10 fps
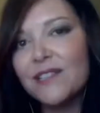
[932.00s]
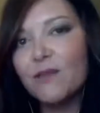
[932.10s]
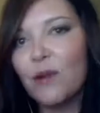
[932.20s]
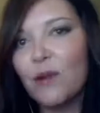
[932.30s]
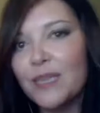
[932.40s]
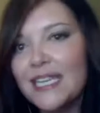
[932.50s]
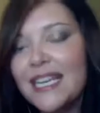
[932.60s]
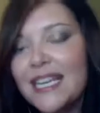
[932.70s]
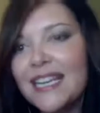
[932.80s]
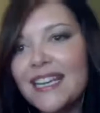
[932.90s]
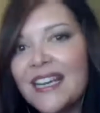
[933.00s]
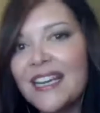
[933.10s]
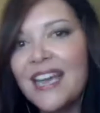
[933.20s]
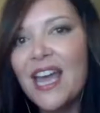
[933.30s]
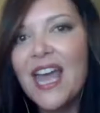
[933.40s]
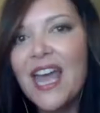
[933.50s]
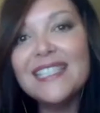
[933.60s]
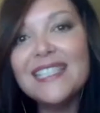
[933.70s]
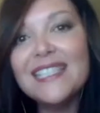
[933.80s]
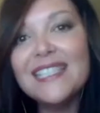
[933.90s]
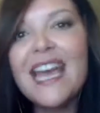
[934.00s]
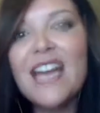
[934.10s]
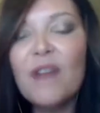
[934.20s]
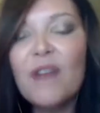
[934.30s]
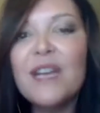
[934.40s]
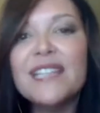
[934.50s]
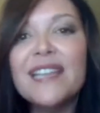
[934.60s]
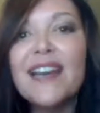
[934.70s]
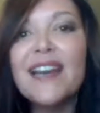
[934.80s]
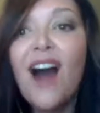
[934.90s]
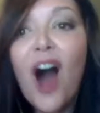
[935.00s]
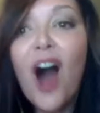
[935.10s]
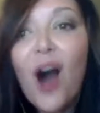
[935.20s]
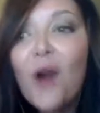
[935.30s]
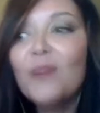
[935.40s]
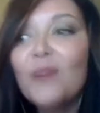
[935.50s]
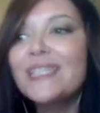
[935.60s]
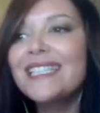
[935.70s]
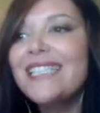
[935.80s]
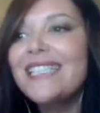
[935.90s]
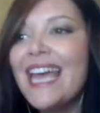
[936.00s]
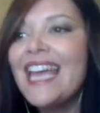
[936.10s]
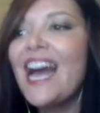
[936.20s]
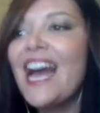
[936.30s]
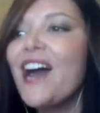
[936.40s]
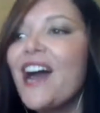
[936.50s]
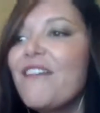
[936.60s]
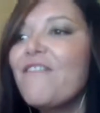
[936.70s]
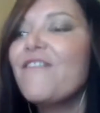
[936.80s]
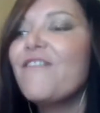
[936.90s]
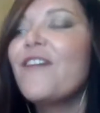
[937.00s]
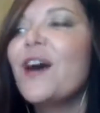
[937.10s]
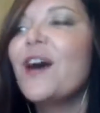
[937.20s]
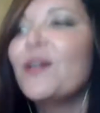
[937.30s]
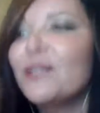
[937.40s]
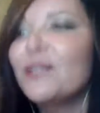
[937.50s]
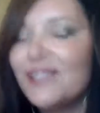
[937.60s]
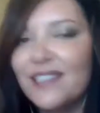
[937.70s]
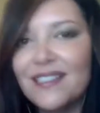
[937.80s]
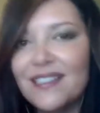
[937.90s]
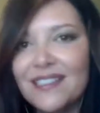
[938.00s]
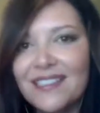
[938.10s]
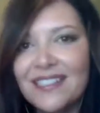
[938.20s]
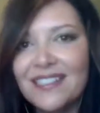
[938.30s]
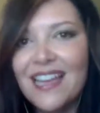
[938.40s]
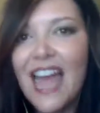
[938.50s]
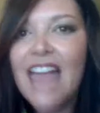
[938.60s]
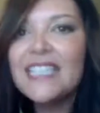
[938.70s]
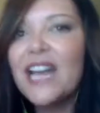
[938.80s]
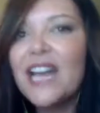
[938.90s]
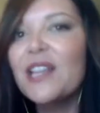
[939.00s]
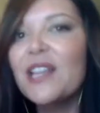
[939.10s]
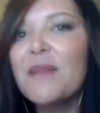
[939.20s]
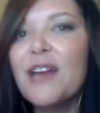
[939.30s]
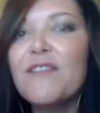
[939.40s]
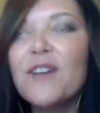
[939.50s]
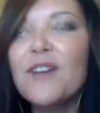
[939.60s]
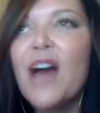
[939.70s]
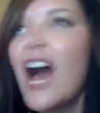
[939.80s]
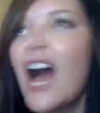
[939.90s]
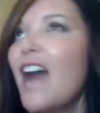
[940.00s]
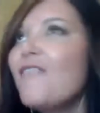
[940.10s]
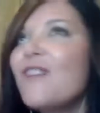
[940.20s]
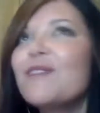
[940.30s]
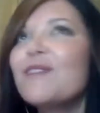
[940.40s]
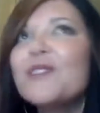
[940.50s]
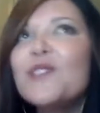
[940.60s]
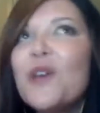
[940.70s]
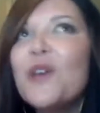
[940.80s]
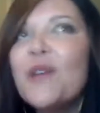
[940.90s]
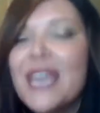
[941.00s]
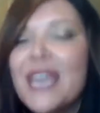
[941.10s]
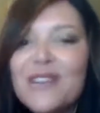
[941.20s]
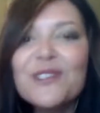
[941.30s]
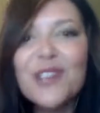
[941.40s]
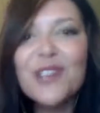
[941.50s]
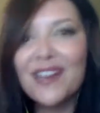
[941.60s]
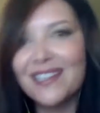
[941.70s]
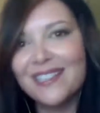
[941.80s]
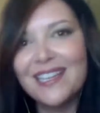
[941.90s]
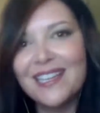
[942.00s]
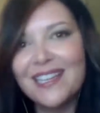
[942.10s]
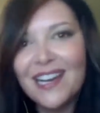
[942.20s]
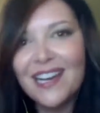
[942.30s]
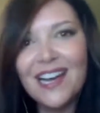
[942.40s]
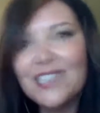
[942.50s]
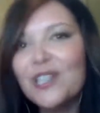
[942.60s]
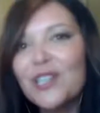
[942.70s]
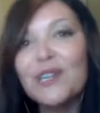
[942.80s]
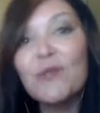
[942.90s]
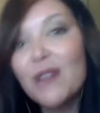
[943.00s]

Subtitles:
of what we did. Mm-hmm. Instead, I want you to say, oh, today I felt, and tell him how you felt. I felt so energized. I took a